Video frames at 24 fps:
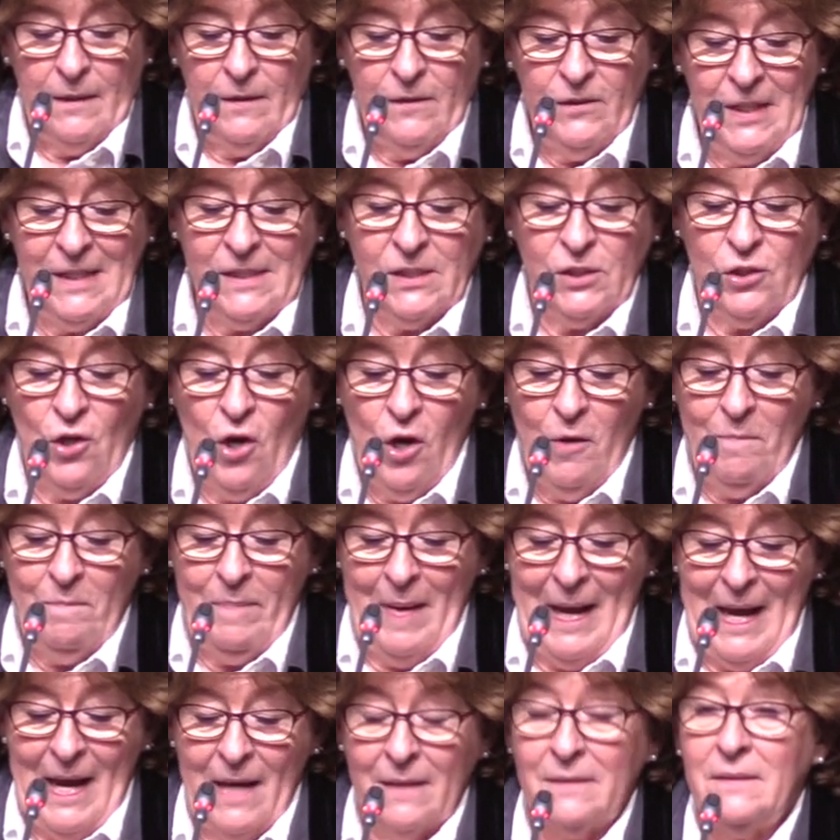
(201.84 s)
This
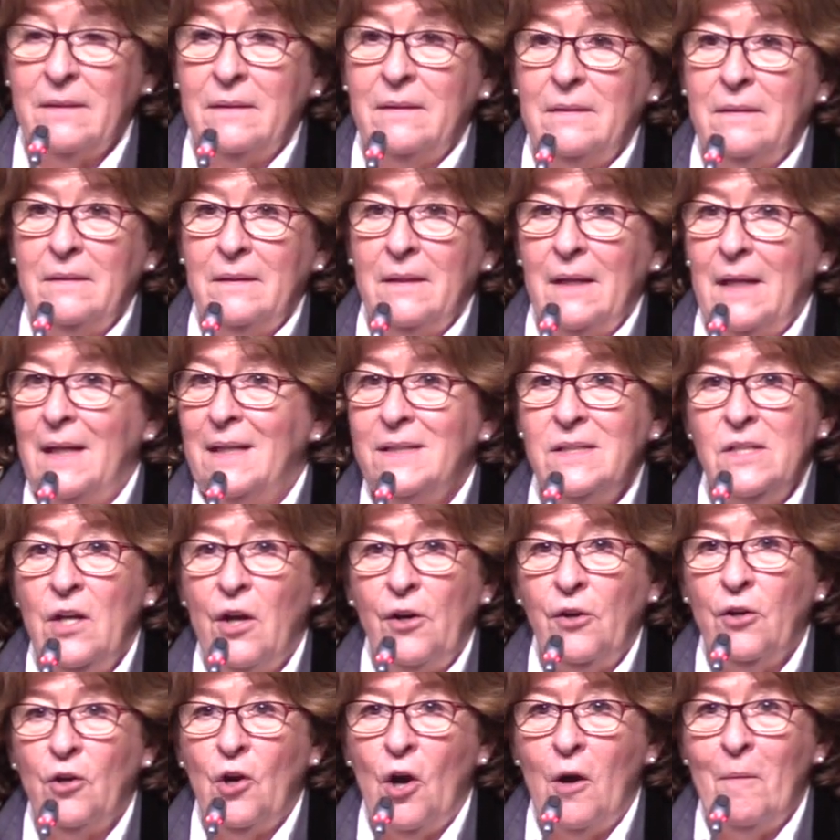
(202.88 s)
compact is
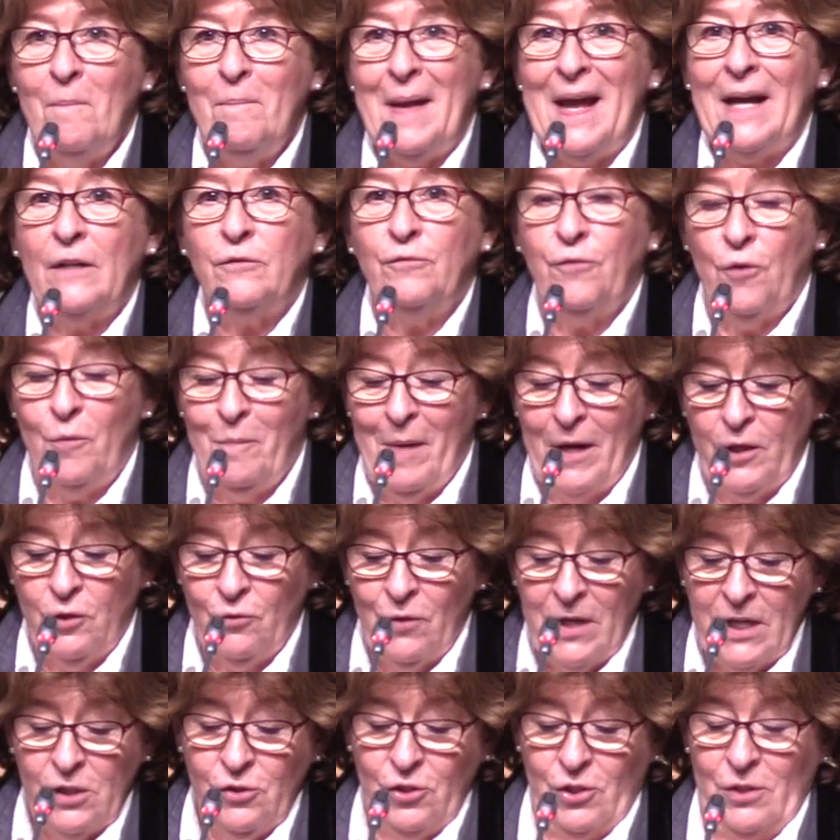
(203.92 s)
not a compact for
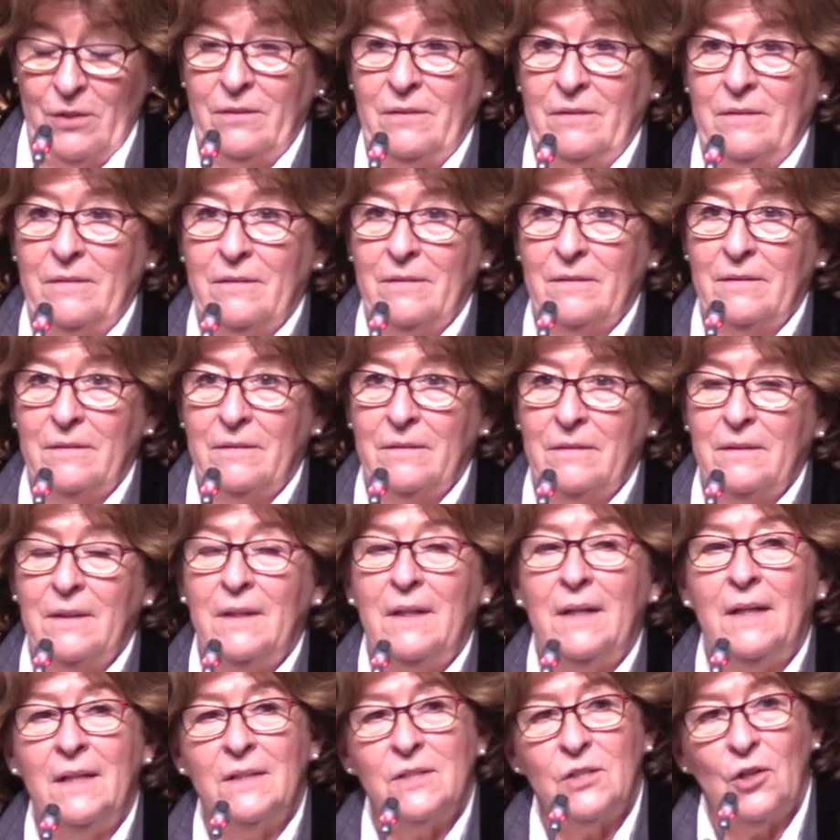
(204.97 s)
migration.
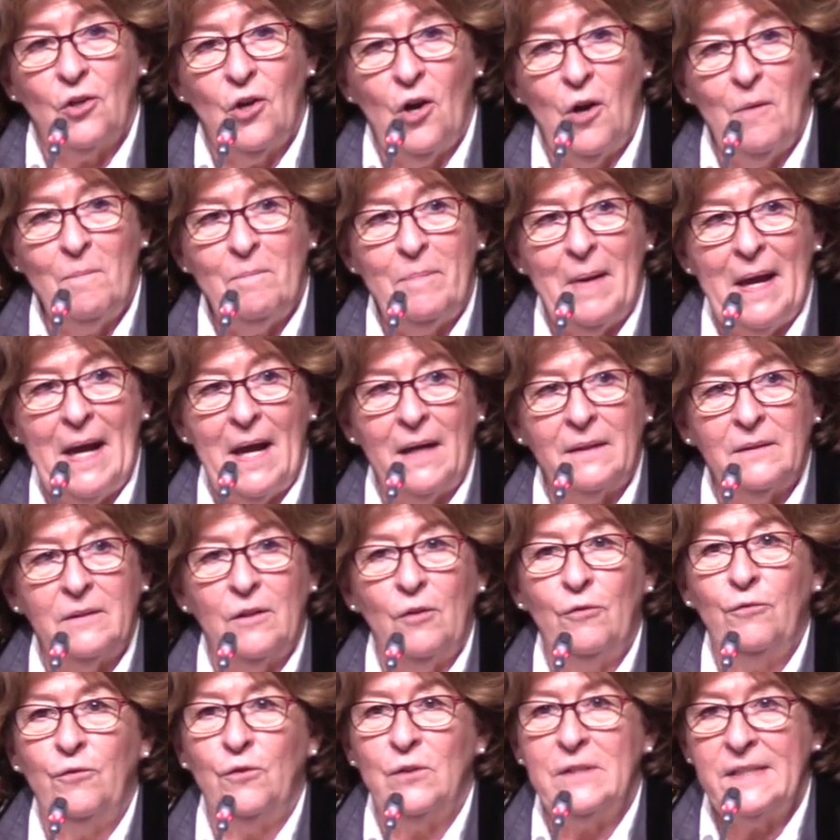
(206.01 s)
It's a
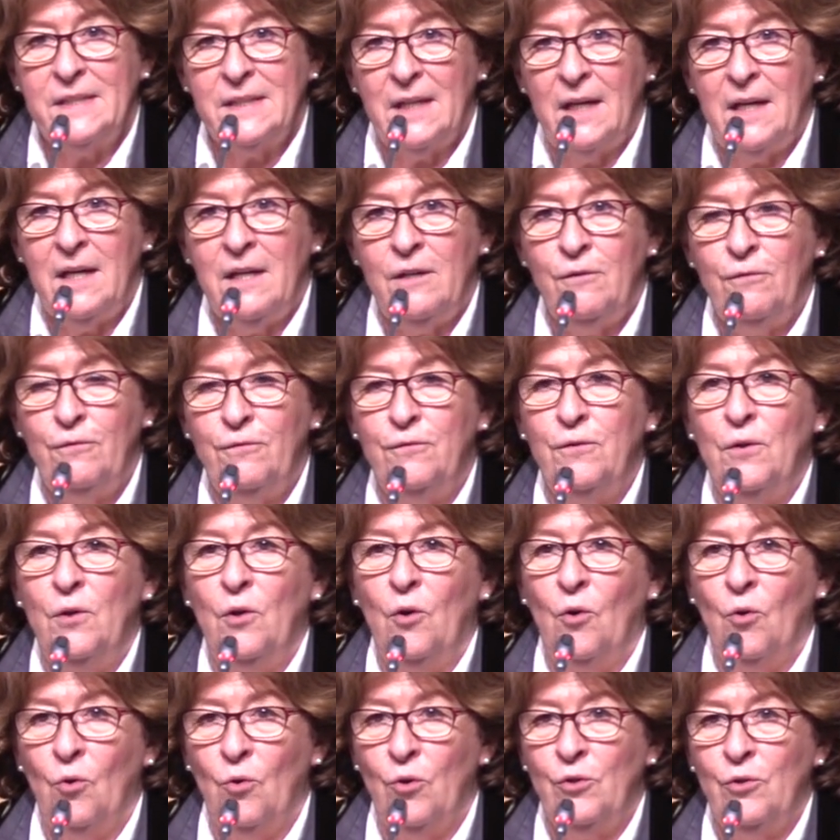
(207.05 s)
compact for safe,
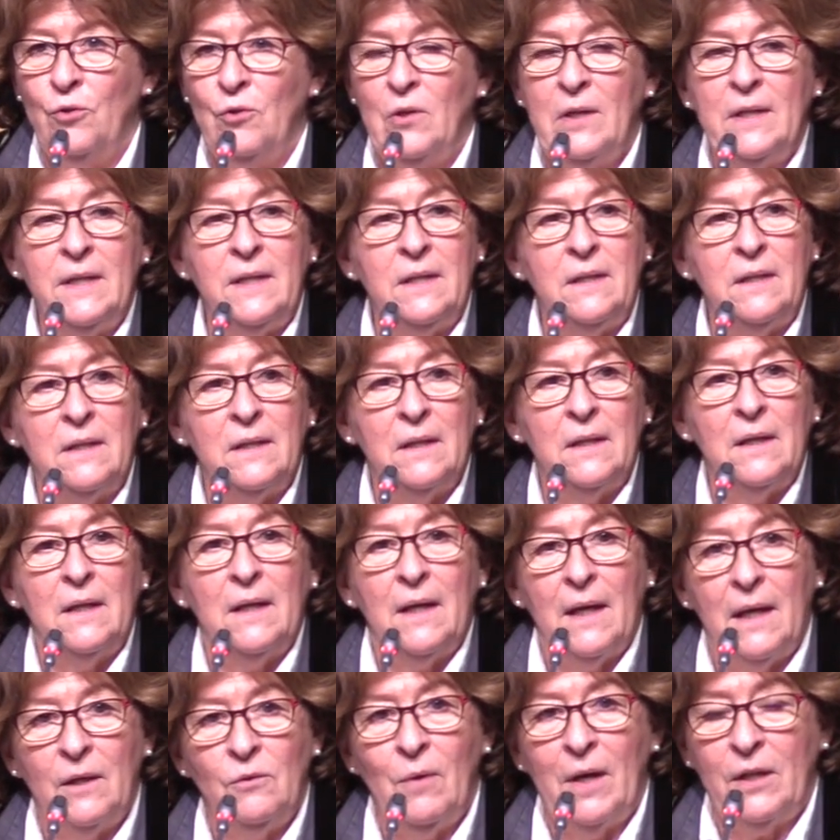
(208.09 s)
orderly,
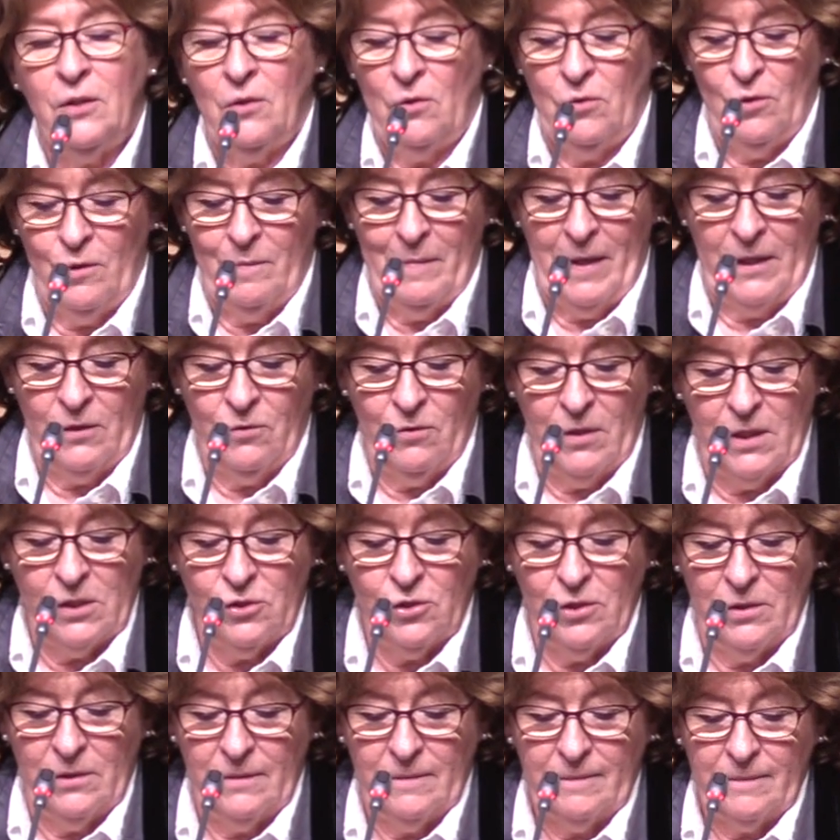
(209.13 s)
and regular
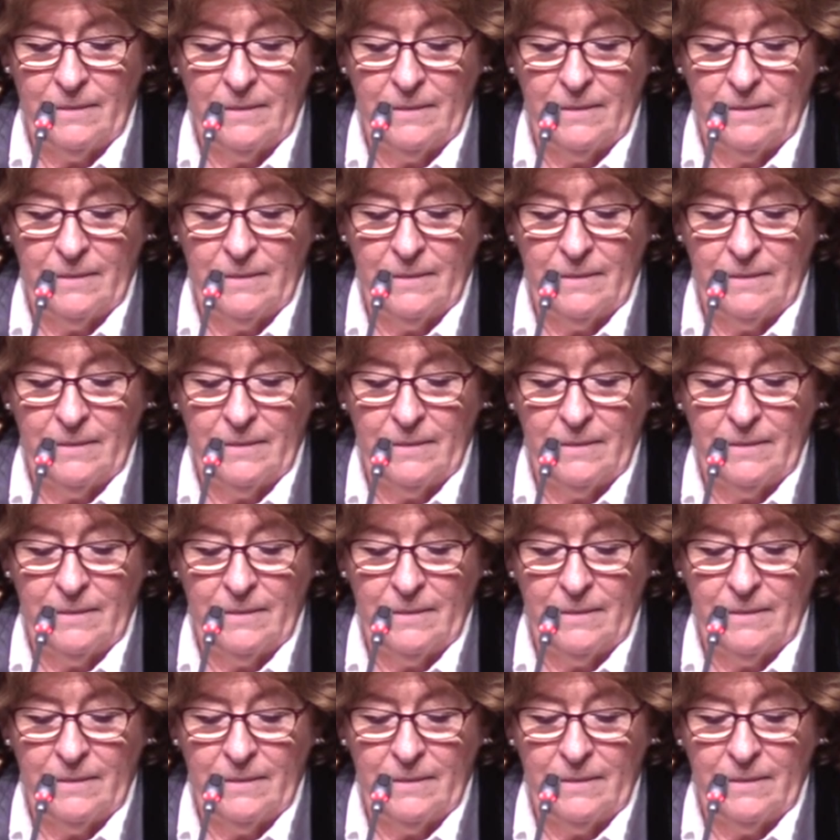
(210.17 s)
migration.